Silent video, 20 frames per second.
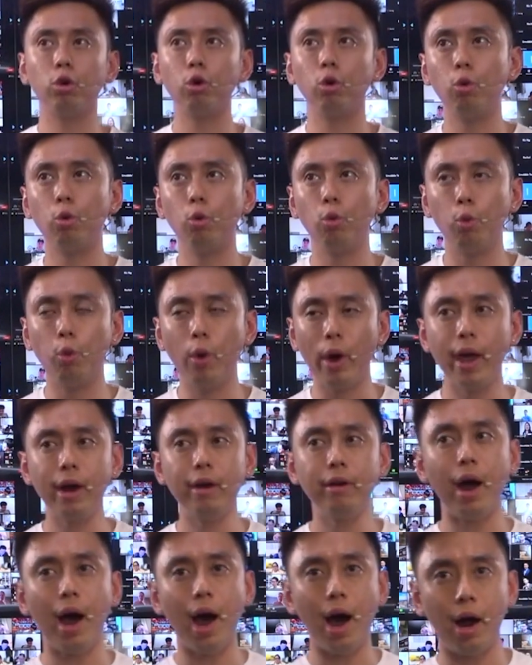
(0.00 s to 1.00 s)

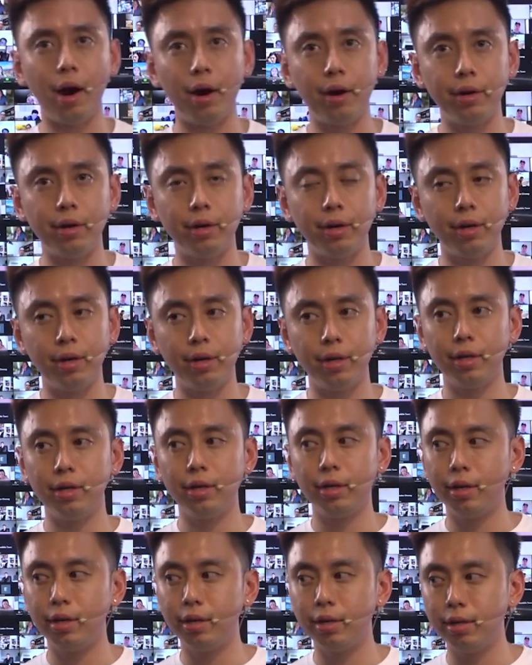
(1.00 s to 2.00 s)
where are
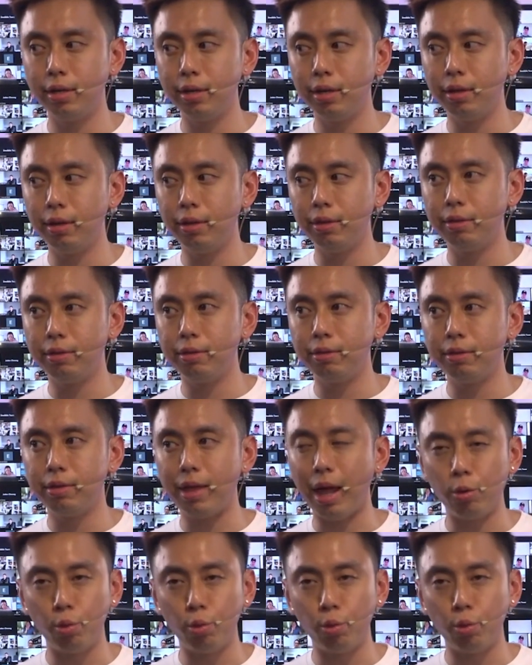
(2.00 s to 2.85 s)
that